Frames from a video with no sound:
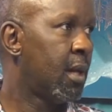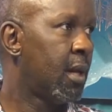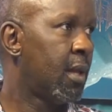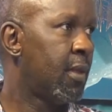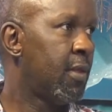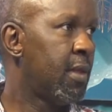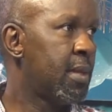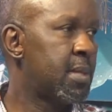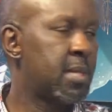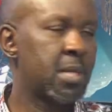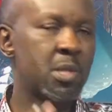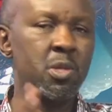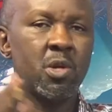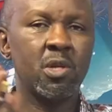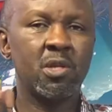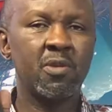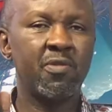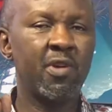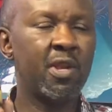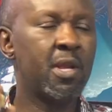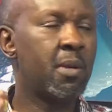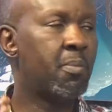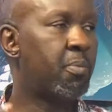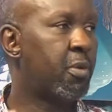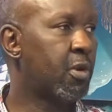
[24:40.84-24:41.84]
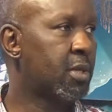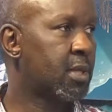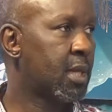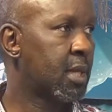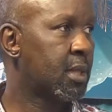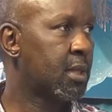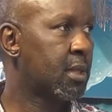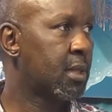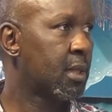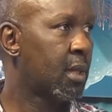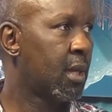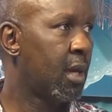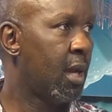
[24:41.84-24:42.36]
This is not even
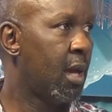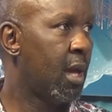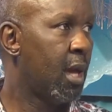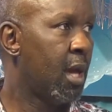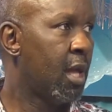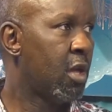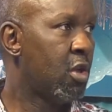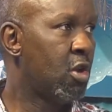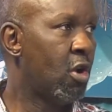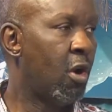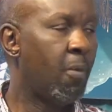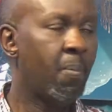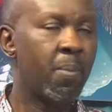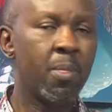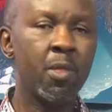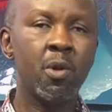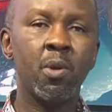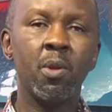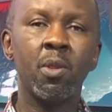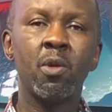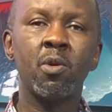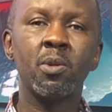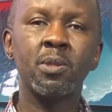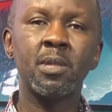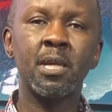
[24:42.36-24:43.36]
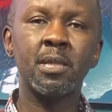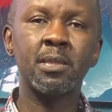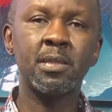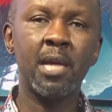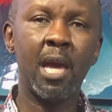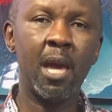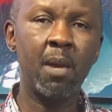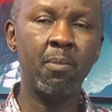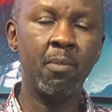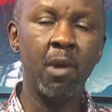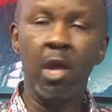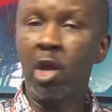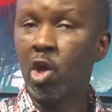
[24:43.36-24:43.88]
important. You know, there was a
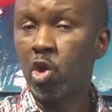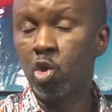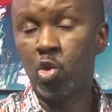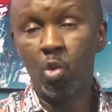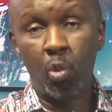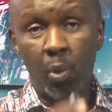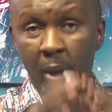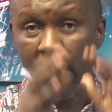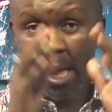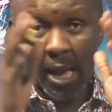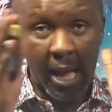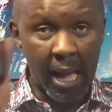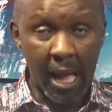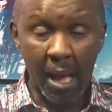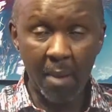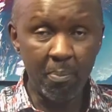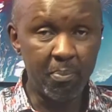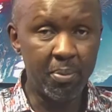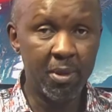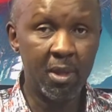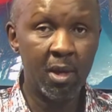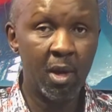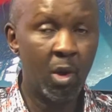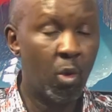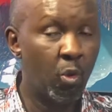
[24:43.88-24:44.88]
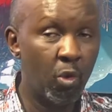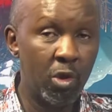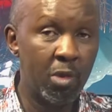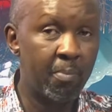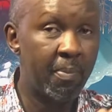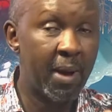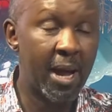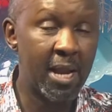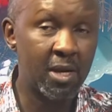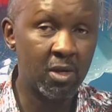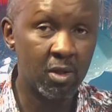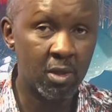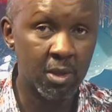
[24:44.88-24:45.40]
time you were happy with
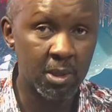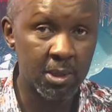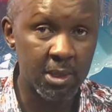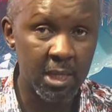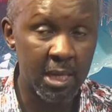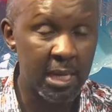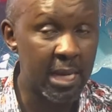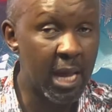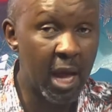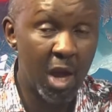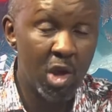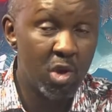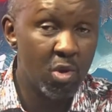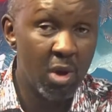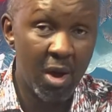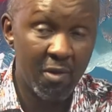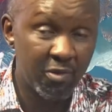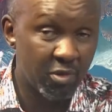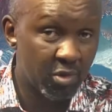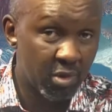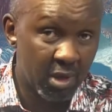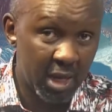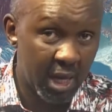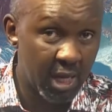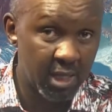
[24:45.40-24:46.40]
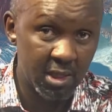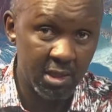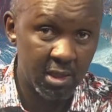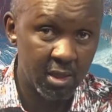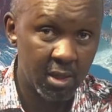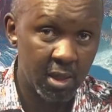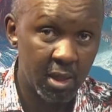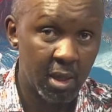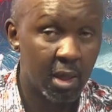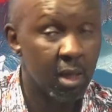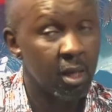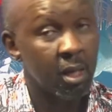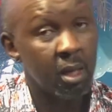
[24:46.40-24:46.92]
bundles. Now you have to get
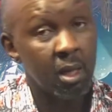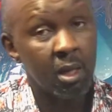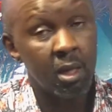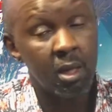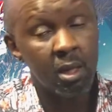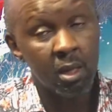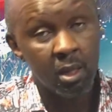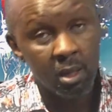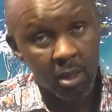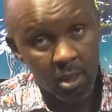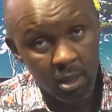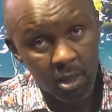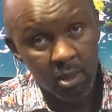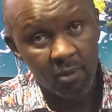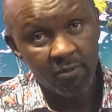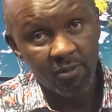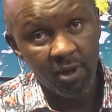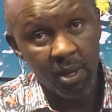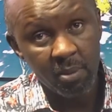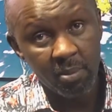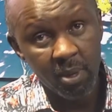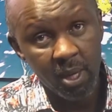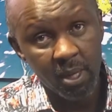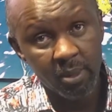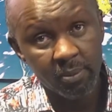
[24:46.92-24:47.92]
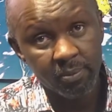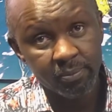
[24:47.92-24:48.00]
fiber.